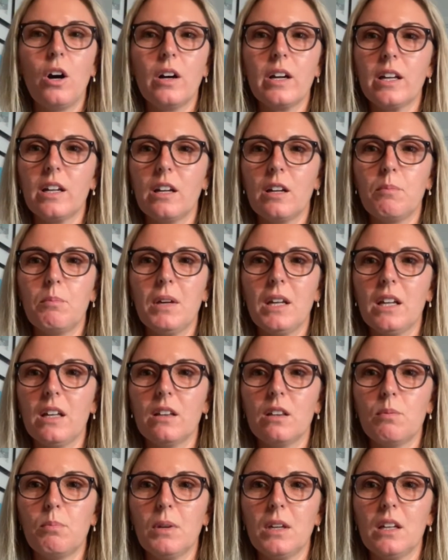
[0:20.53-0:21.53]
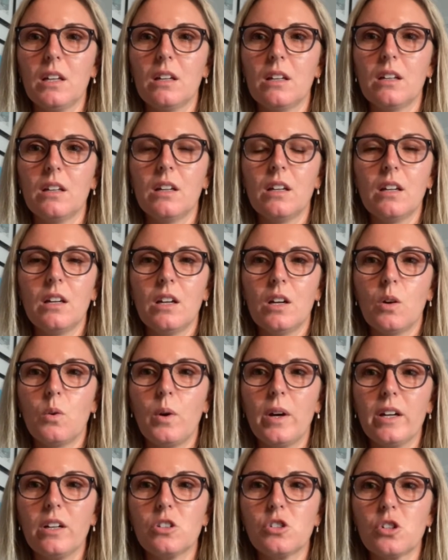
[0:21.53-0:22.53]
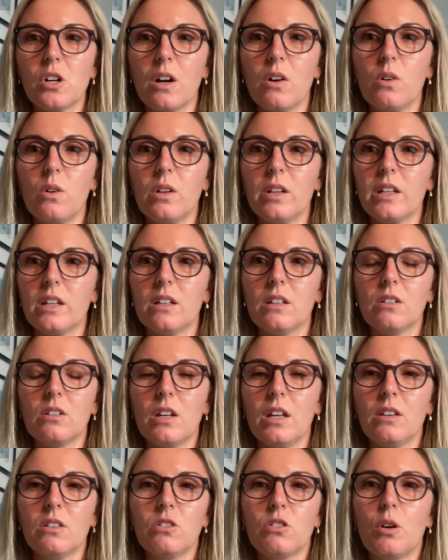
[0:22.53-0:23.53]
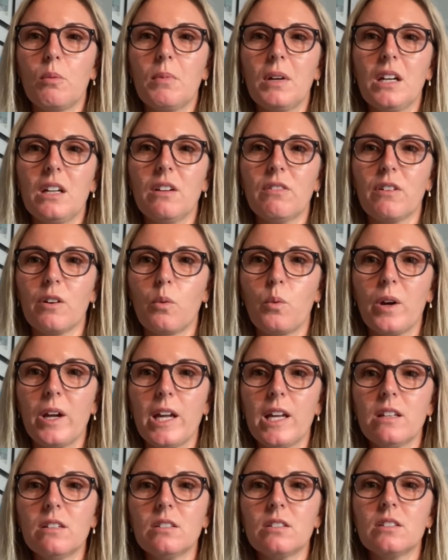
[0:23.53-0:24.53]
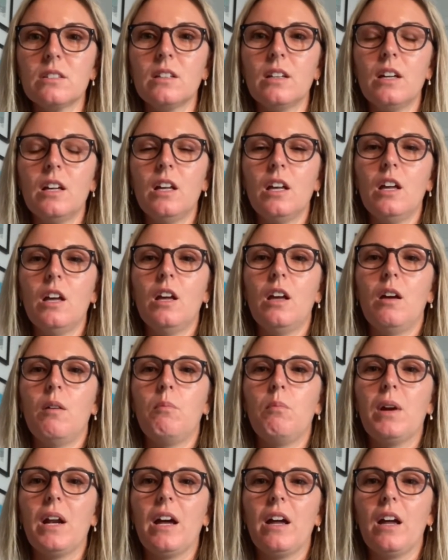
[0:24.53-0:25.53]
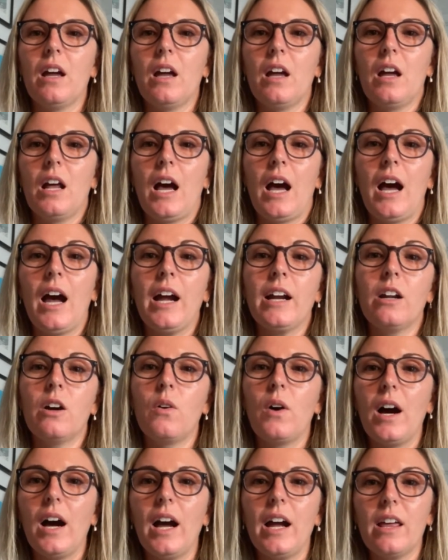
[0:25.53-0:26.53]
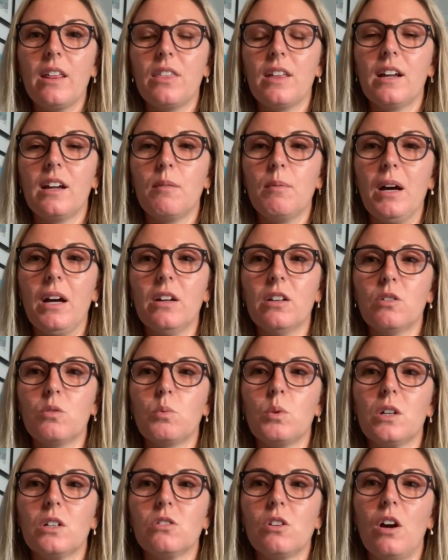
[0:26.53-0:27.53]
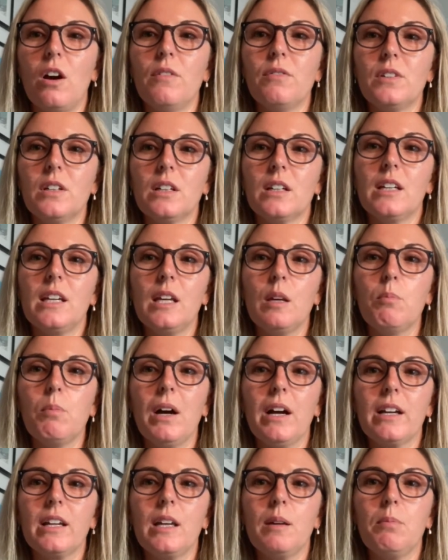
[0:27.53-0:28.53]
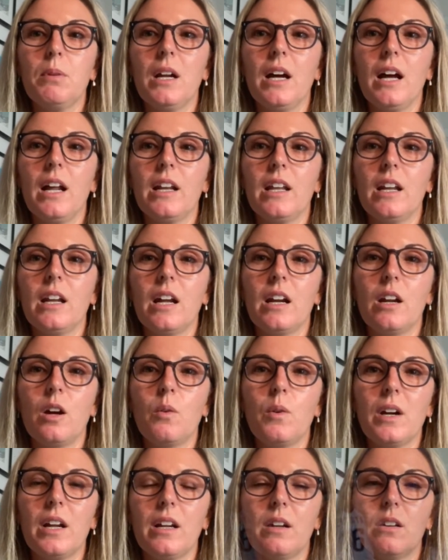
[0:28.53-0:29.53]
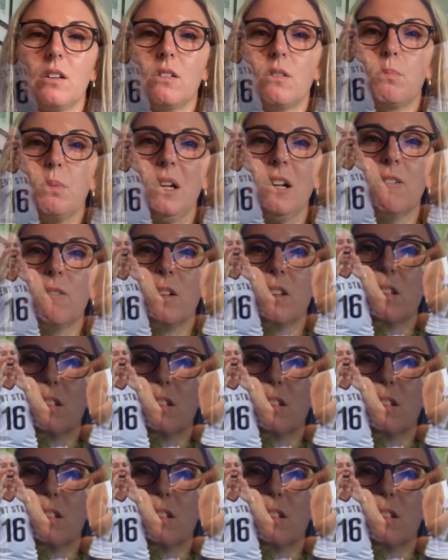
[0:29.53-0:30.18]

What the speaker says: can admit it's been quite a struggle in so many different ways. But I know I think about his words often, keep on keeping on, and I know when I speak with the